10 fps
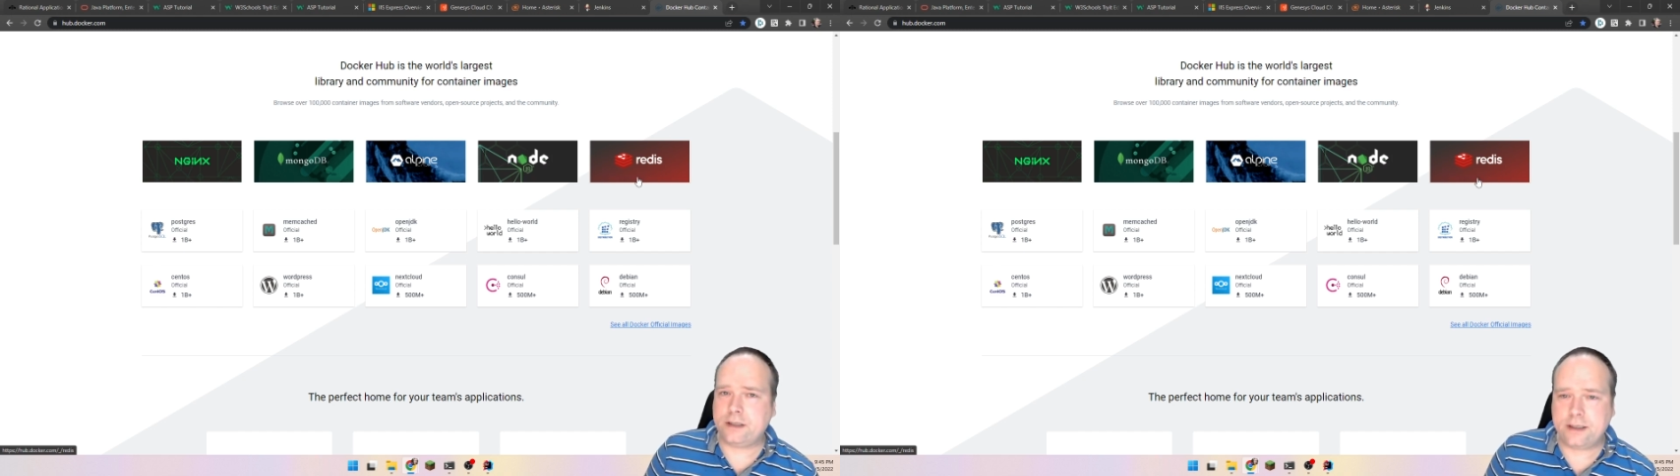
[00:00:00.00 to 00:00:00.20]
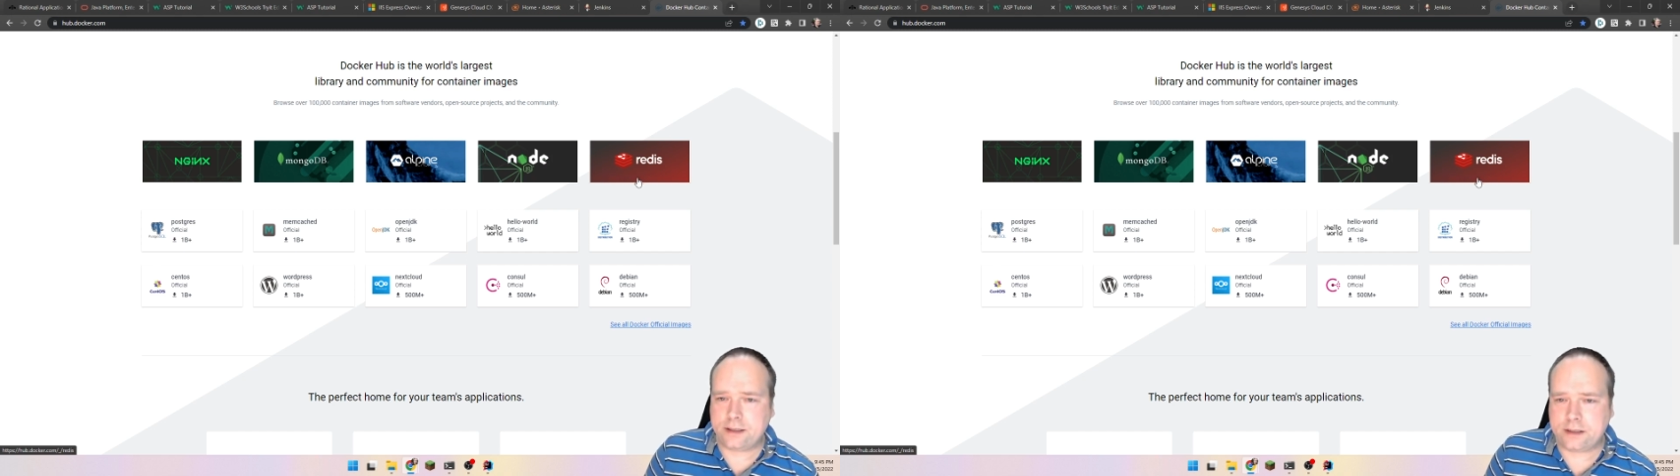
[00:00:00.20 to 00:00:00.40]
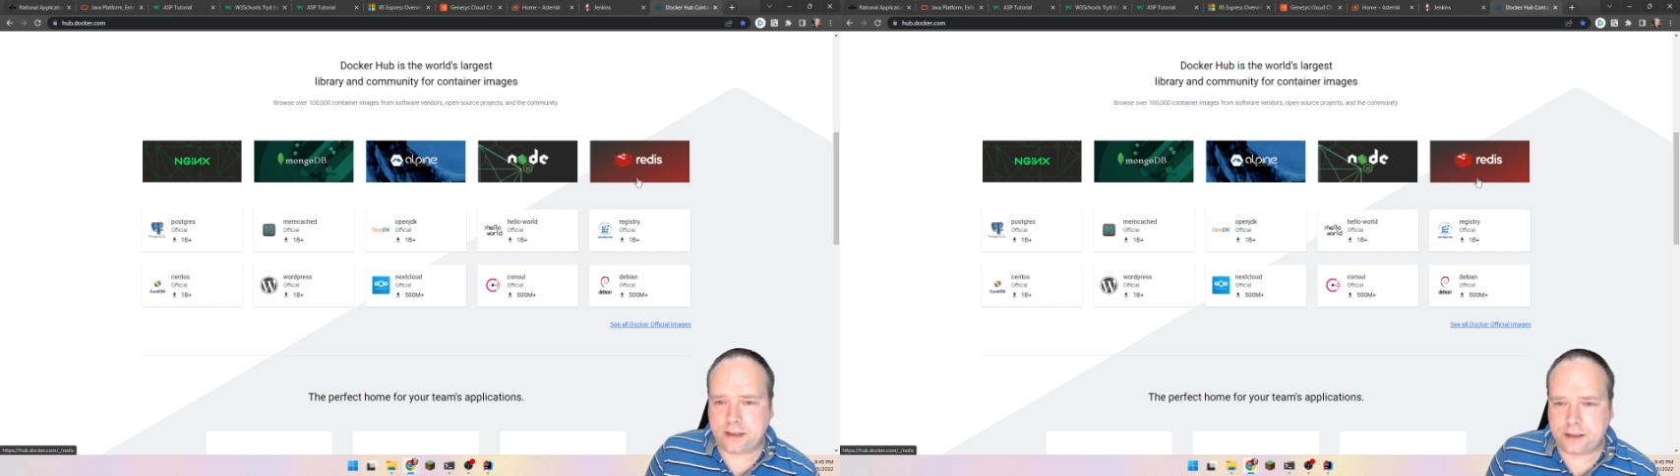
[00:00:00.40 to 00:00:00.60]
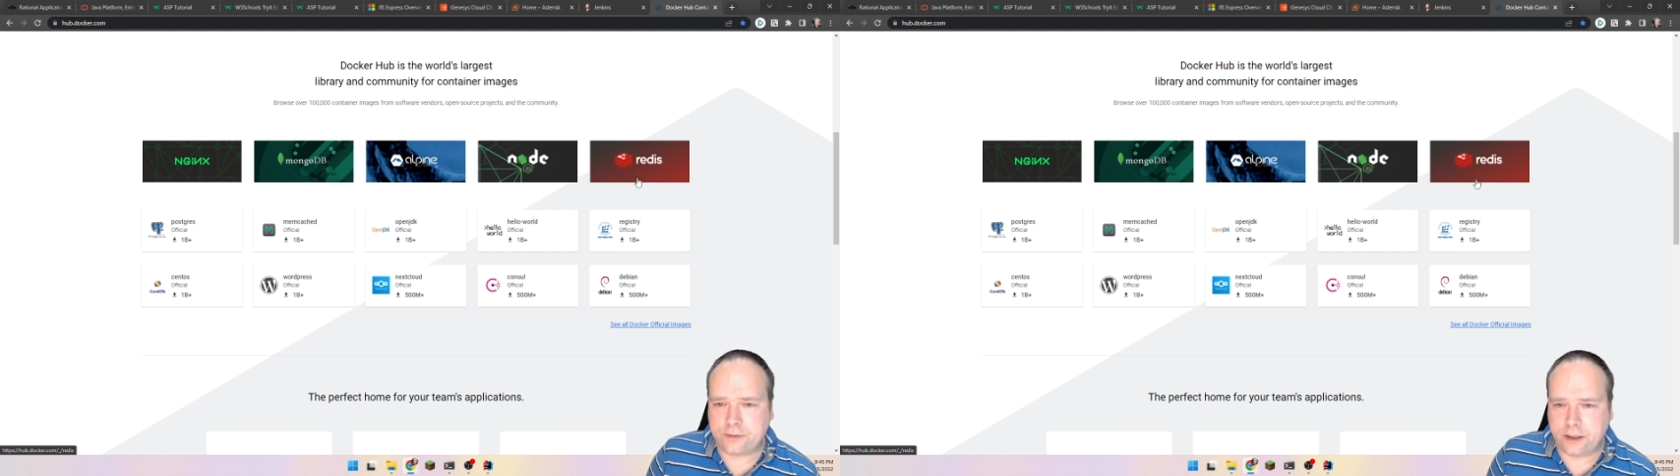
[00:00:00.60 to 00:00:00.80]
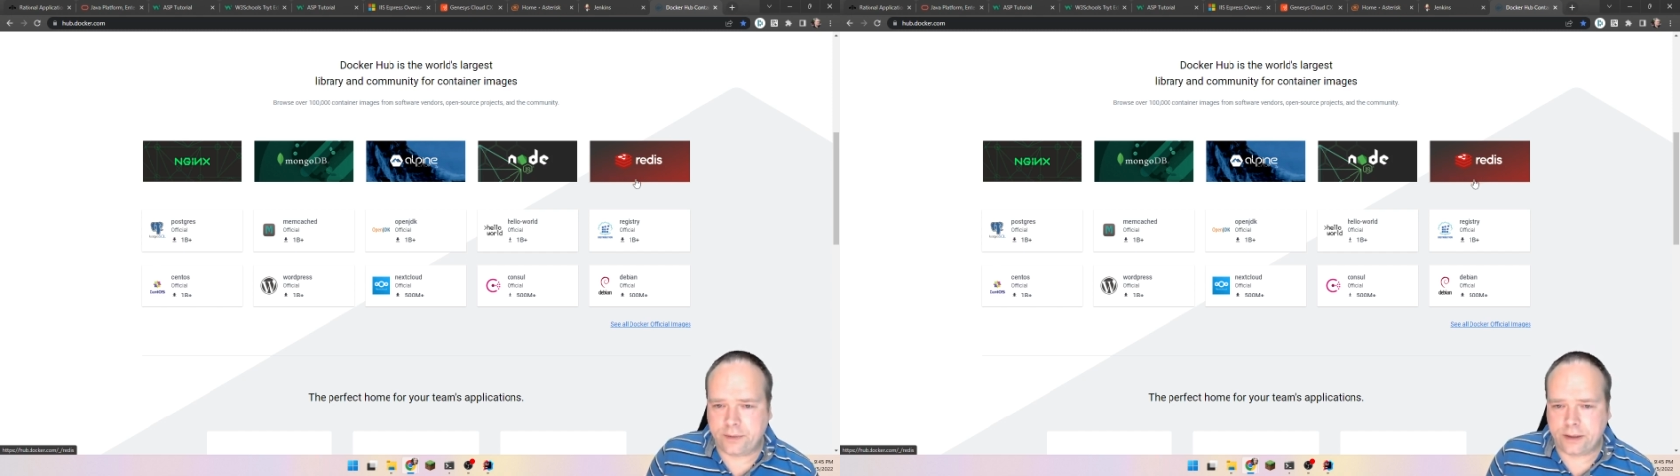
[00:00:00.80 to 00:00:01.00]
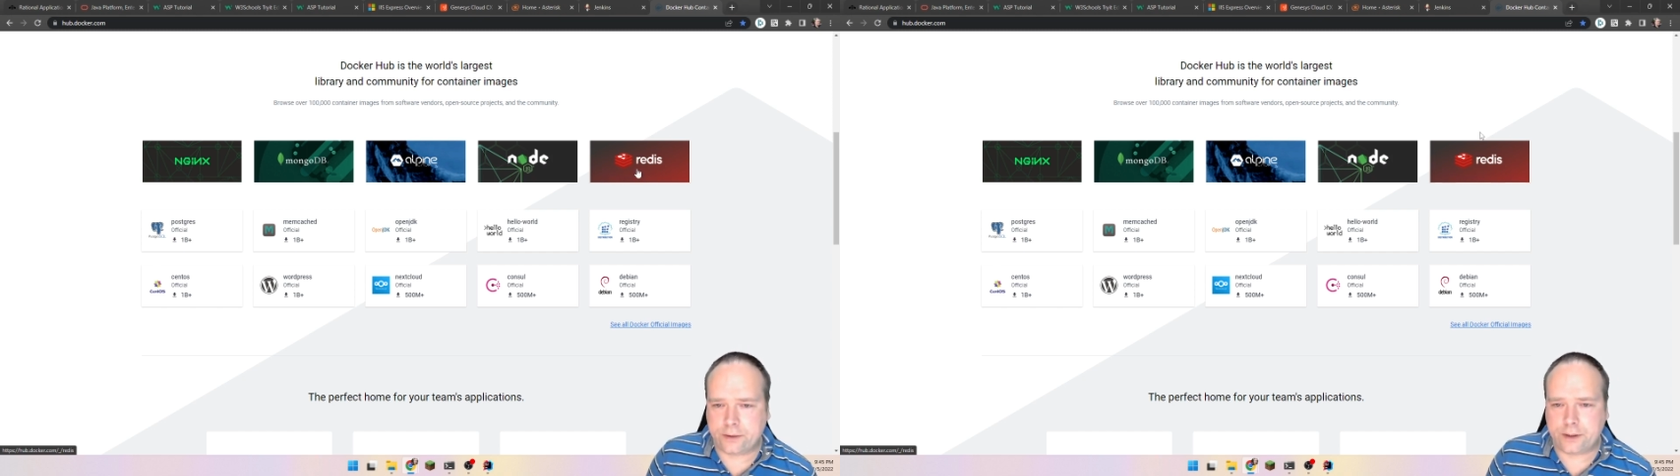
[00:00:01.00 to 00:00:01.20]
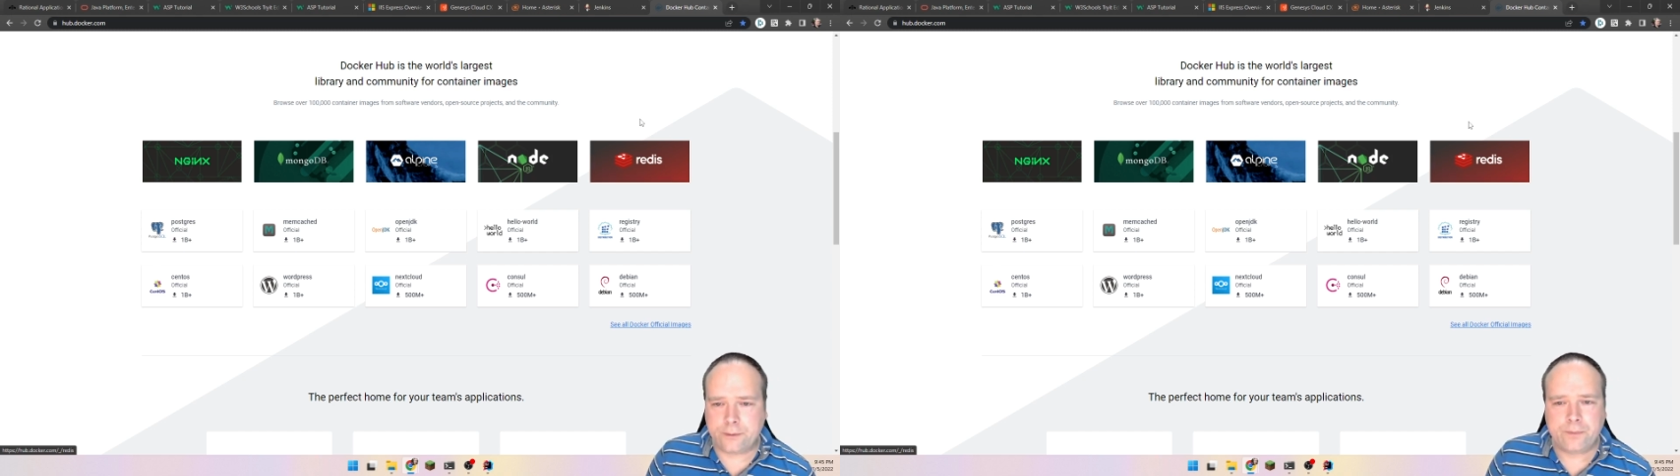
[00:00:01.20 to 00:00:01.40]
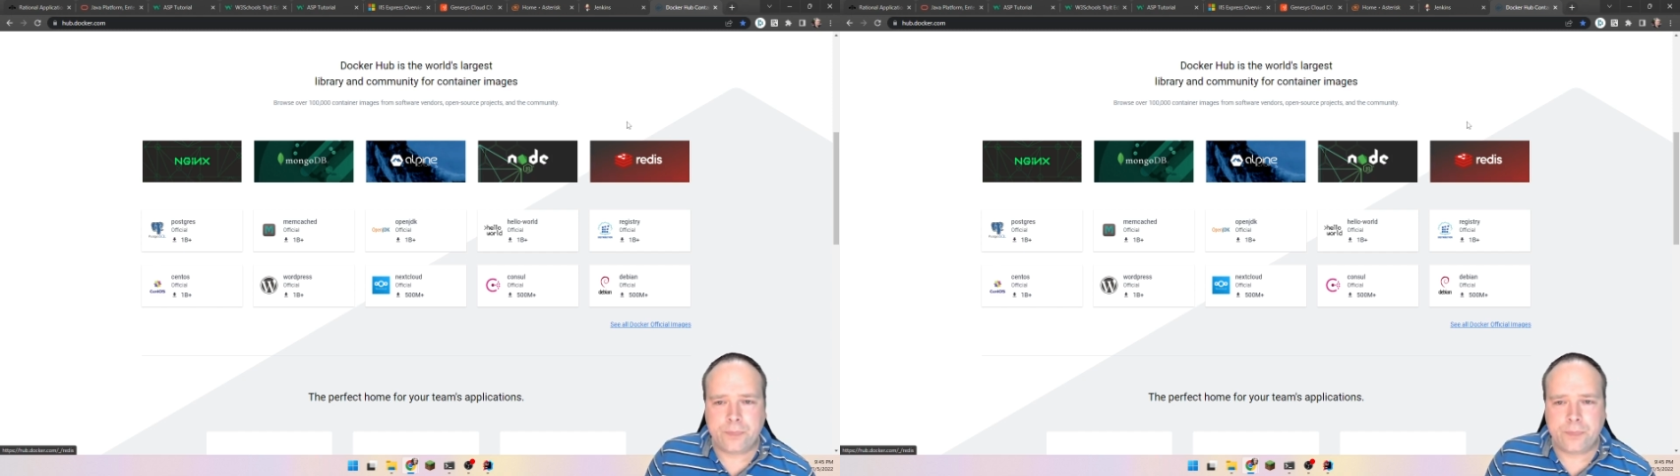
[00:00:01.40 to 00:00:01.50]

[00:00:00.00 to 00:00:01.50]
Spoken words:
It is really, really good.